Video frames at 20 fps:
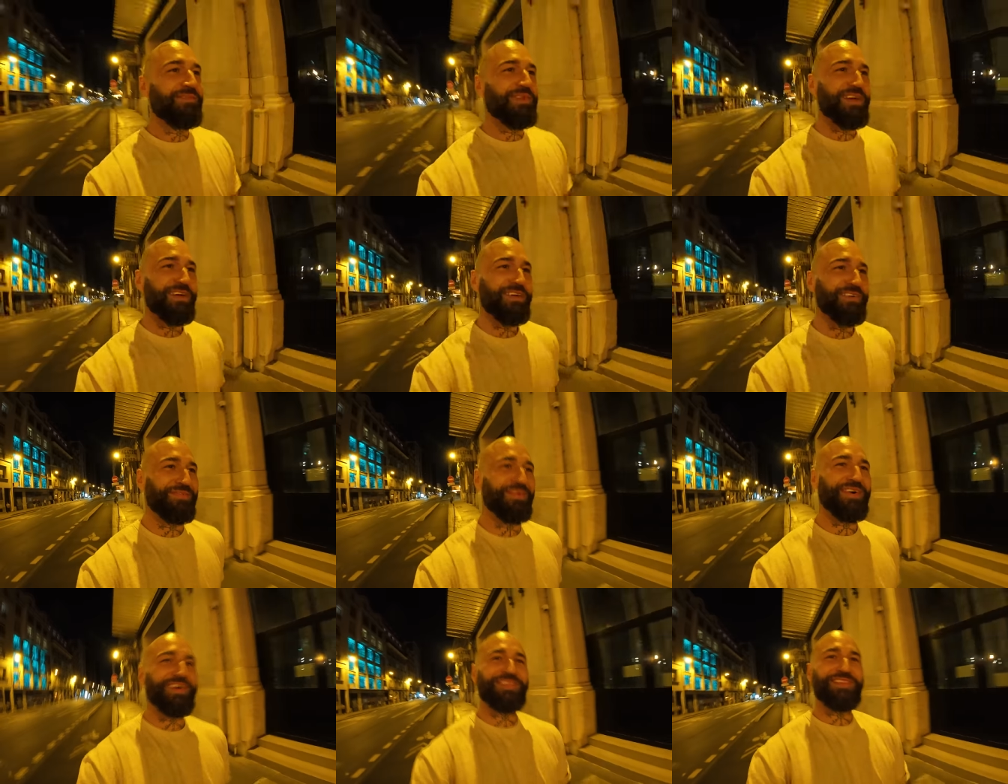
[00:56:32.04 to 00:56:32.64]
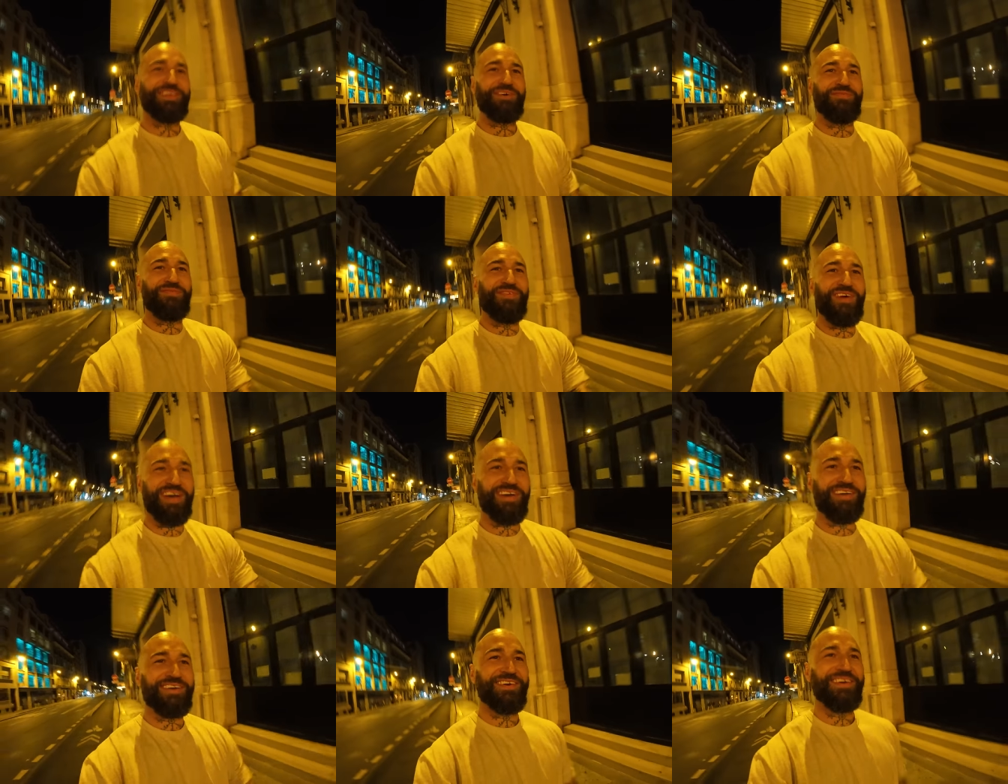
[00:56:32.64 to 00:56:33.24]
what the f***?
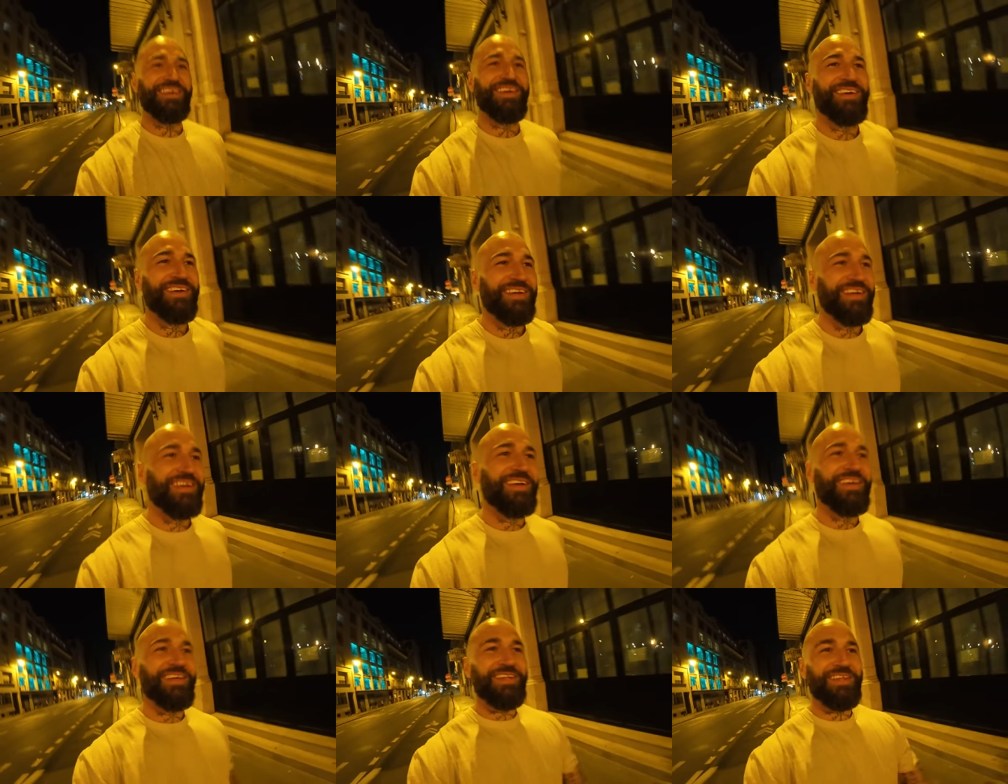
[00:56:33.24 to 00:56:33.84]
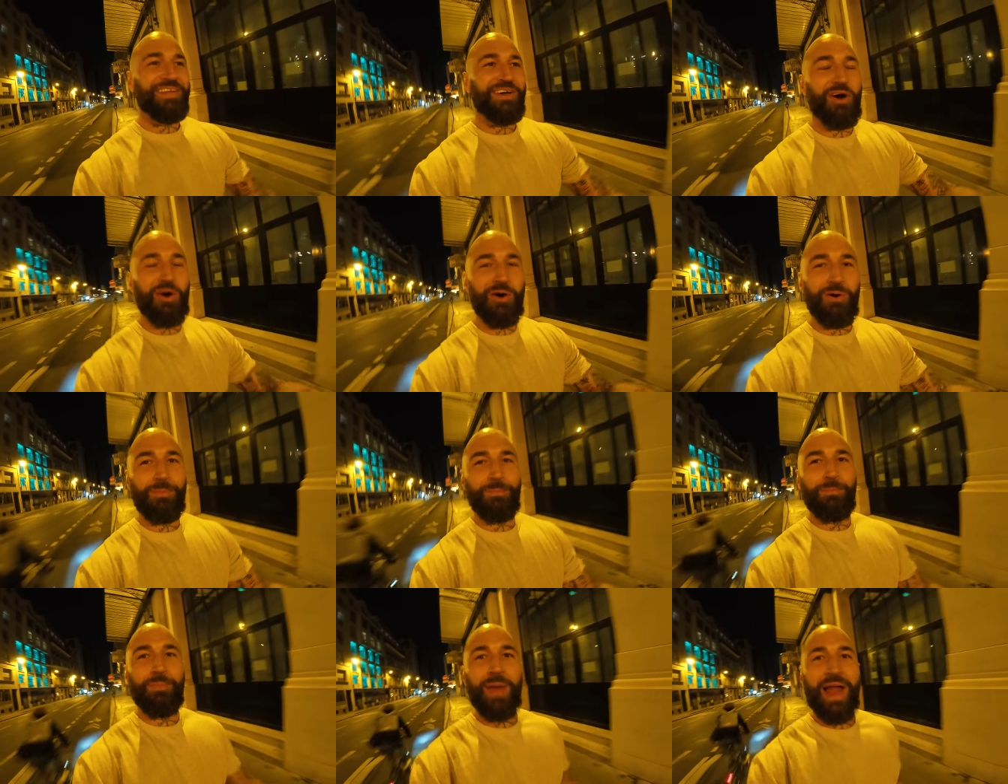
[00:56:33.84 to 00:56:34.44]

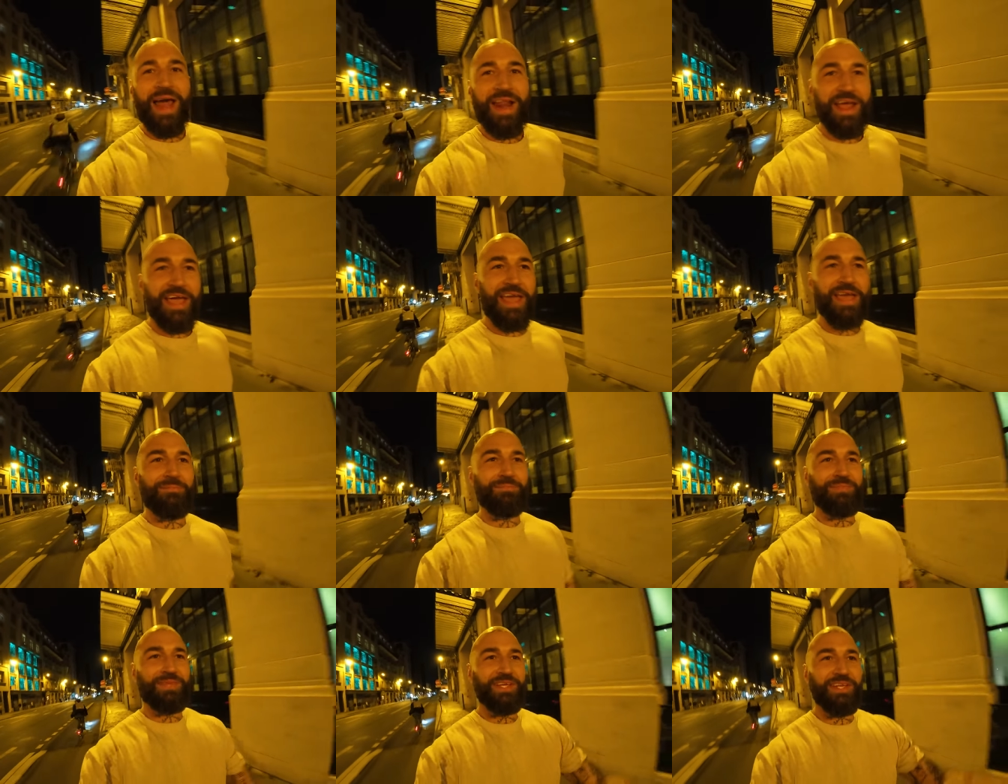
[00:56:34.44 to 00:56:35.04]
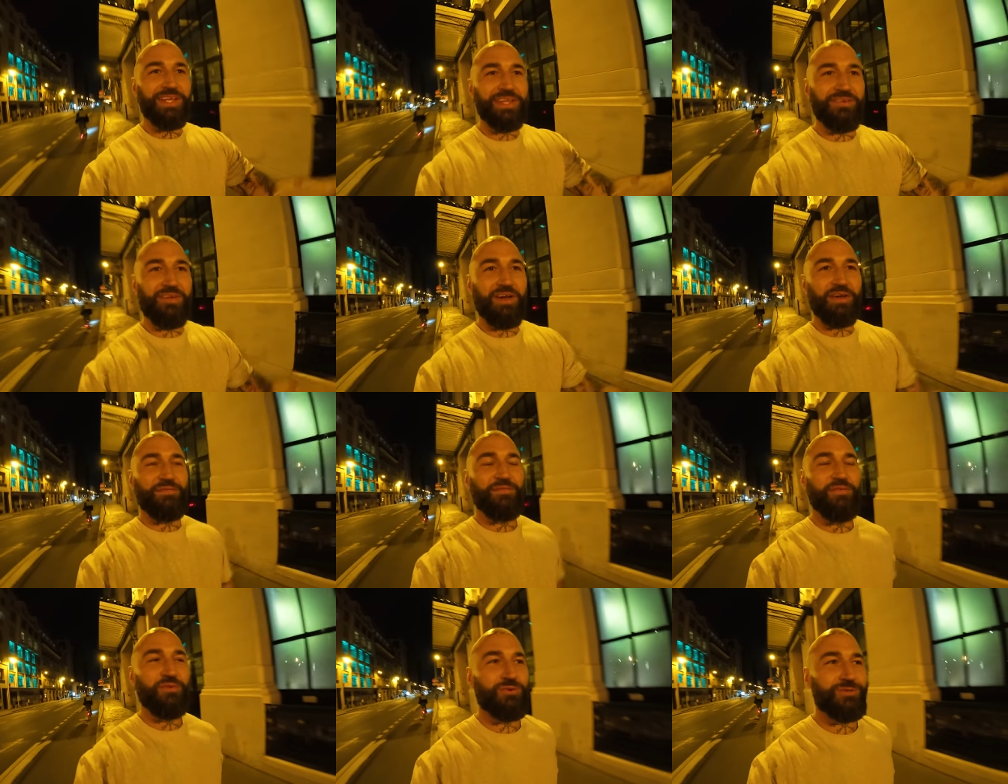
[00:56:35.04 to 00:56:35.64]
whole bladder emptied in
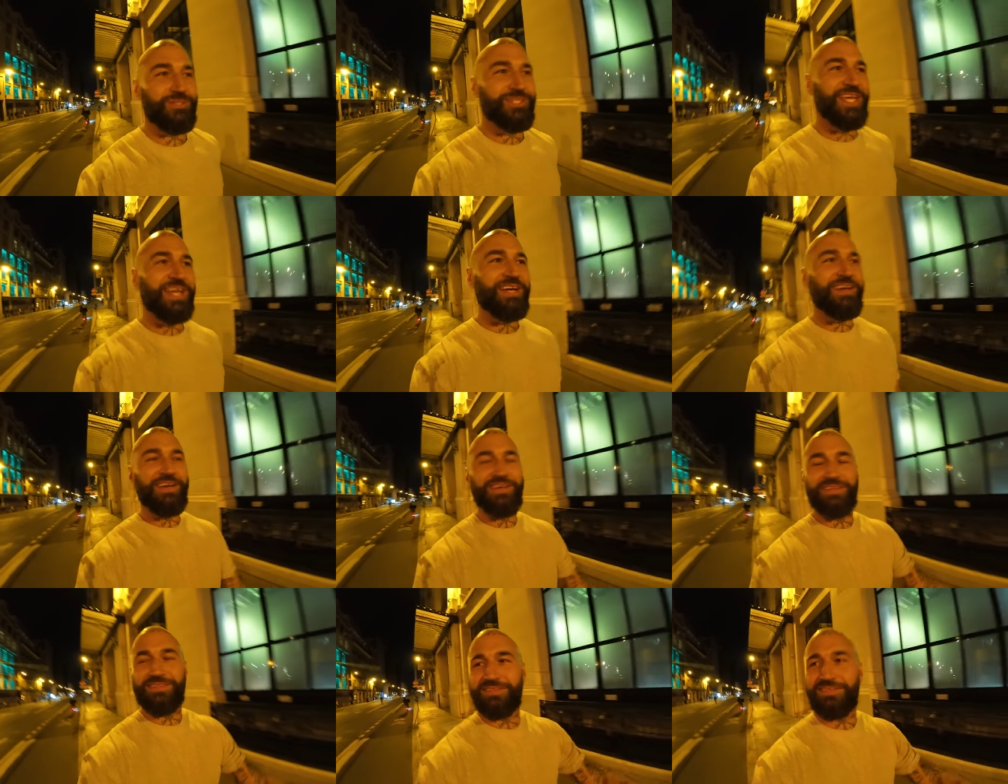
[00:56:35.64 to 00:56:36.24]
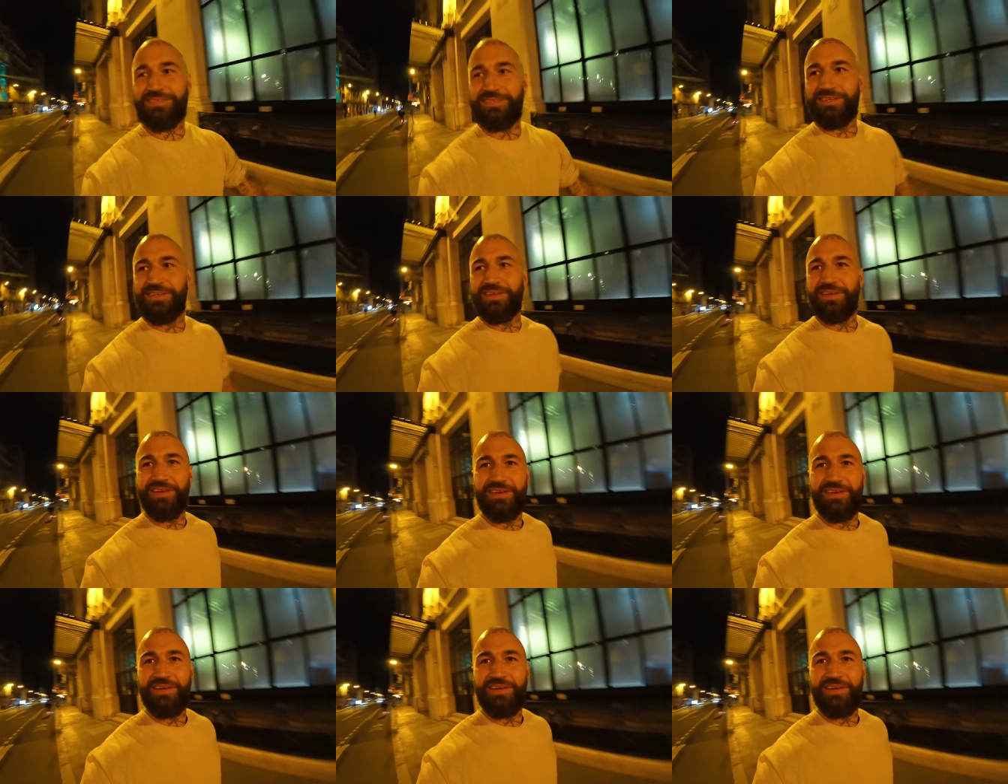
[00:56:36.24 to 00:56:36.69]
like four seconds.